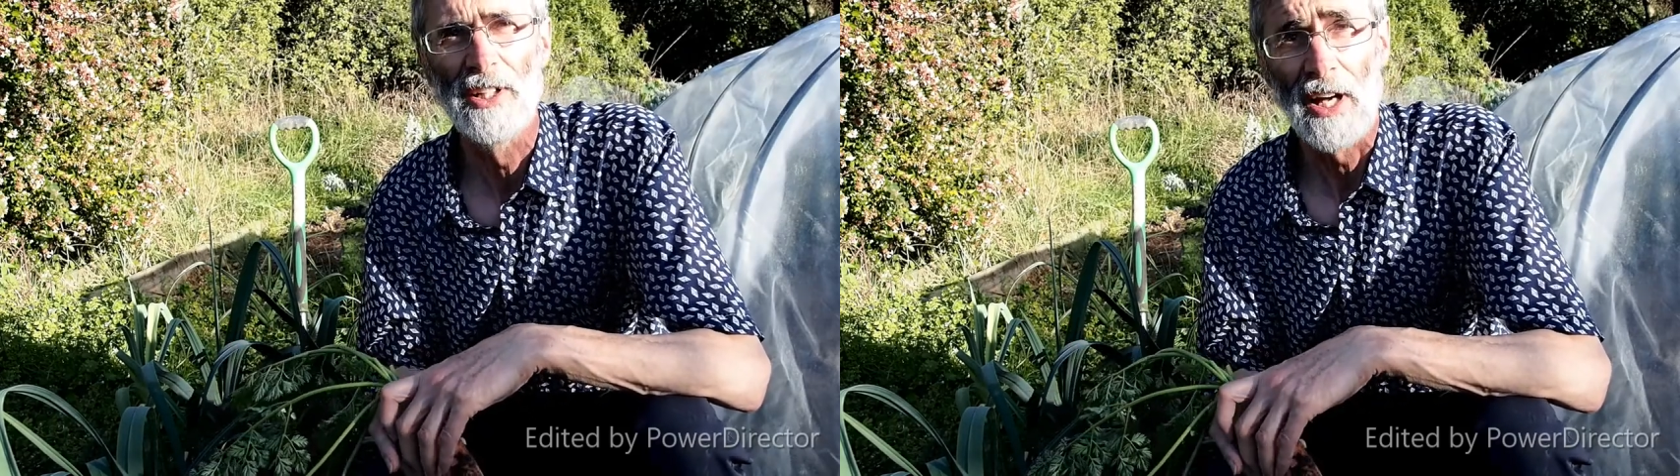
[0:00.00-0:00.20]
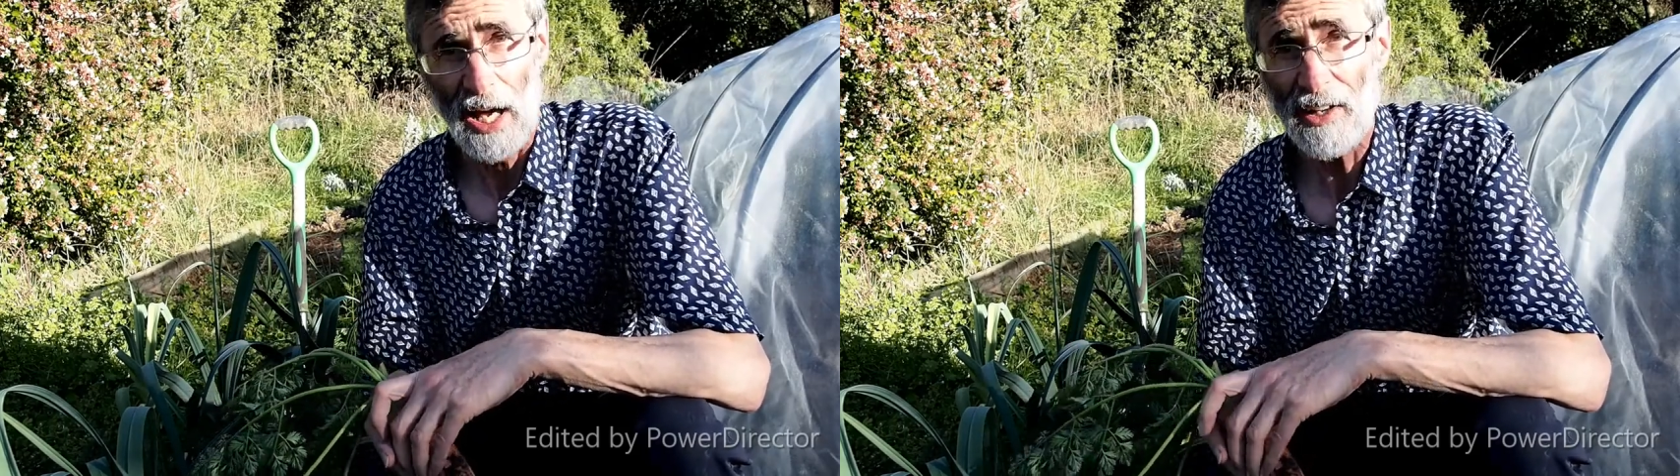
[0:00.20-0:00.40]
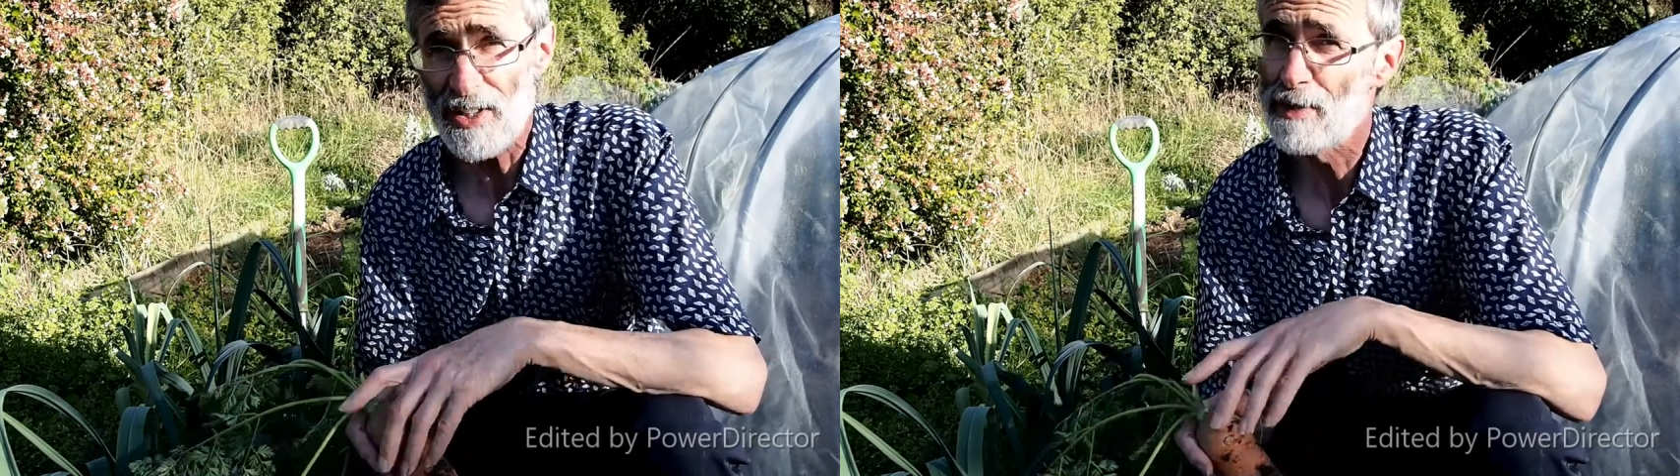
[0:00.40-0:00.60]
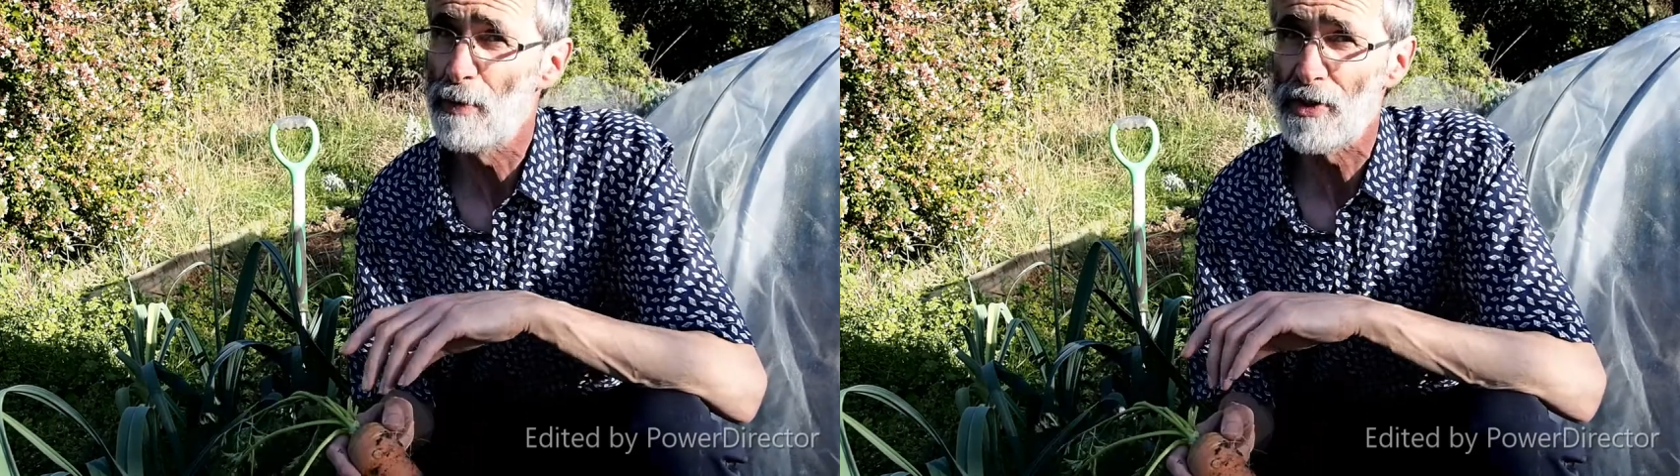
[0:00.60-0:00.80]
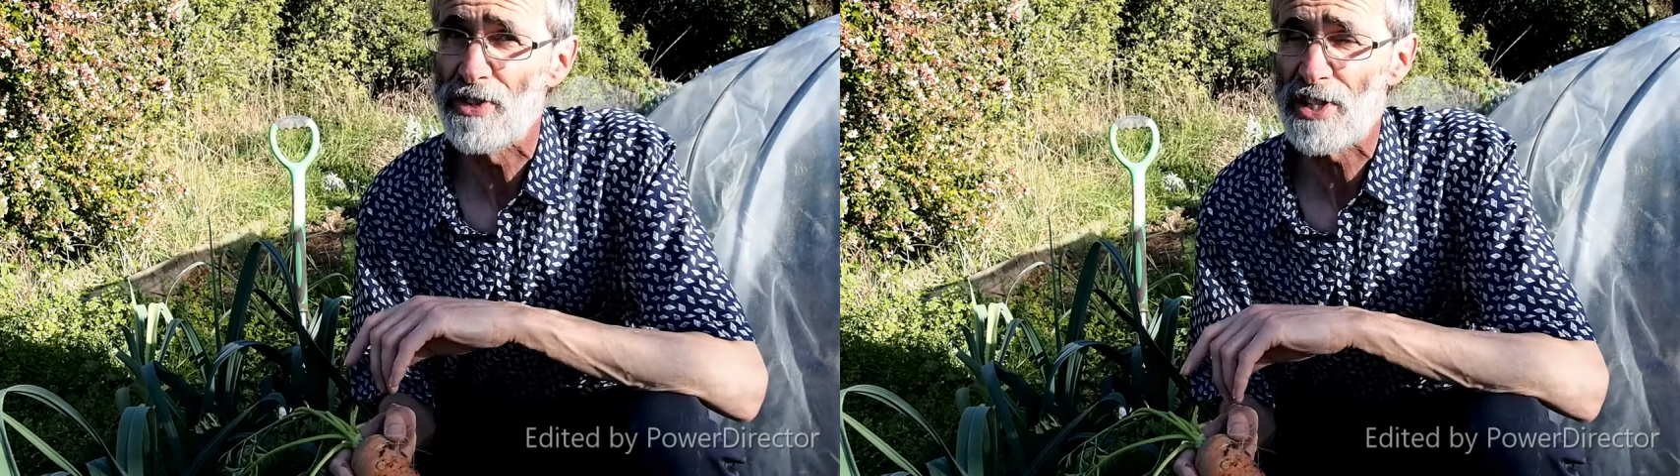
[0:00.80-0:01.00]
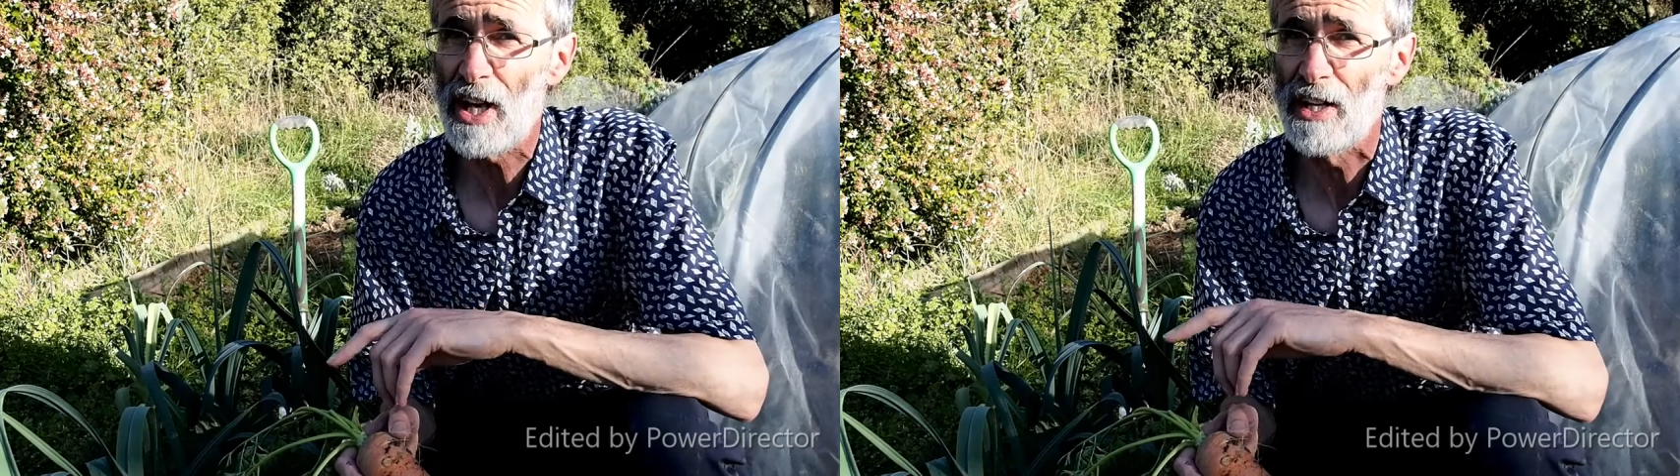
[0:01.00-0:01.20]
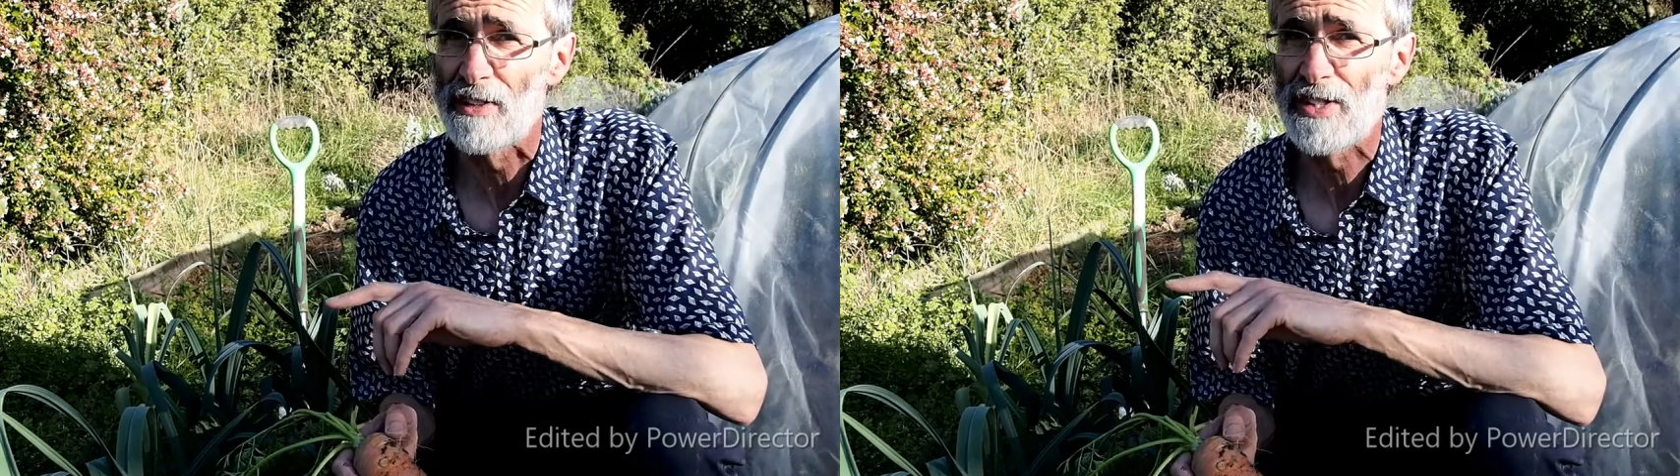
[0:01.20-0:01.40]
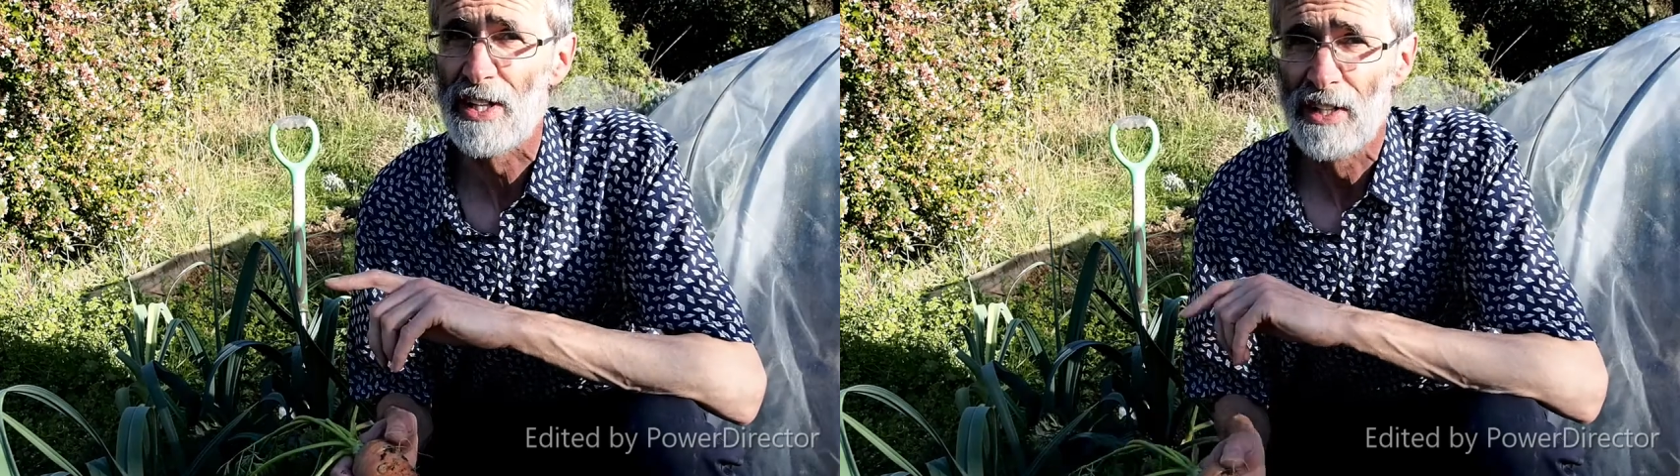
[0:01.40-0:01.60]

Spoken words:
and some modern science